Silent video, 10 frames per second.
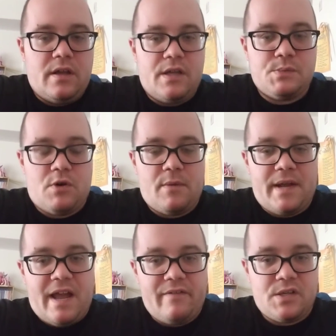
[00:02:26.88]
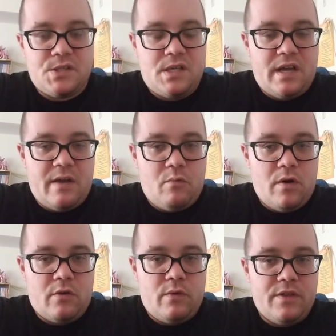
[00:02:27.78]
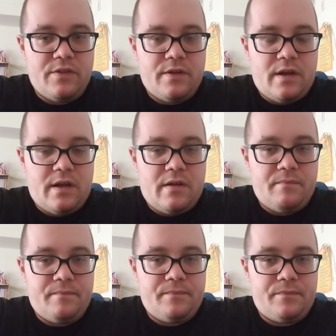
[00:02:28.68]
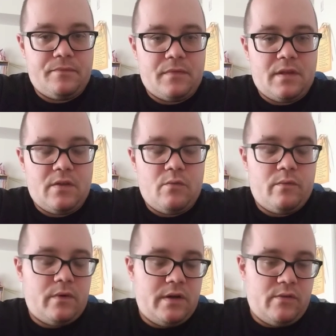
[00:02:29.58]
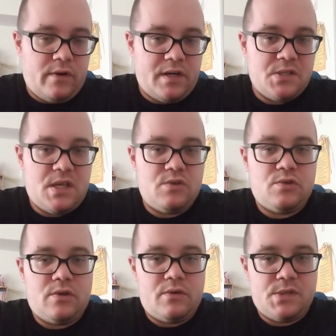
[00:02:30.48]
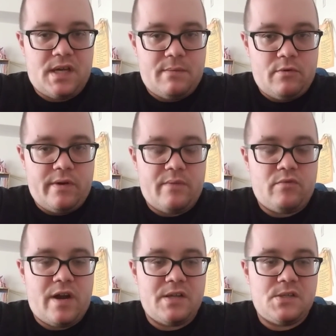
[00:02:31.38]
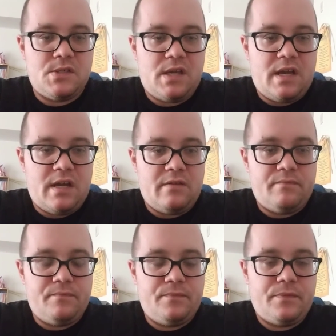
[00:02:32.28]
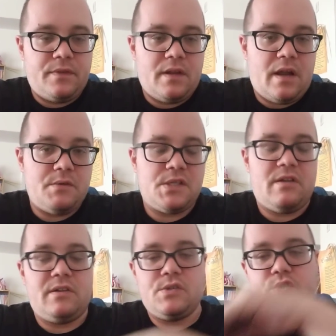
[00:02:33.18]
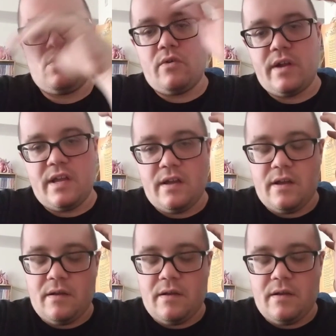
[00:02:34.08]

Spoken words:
As part of my advocacy, I work with an organization known as Attleboro Enterprises, and I was telling a story,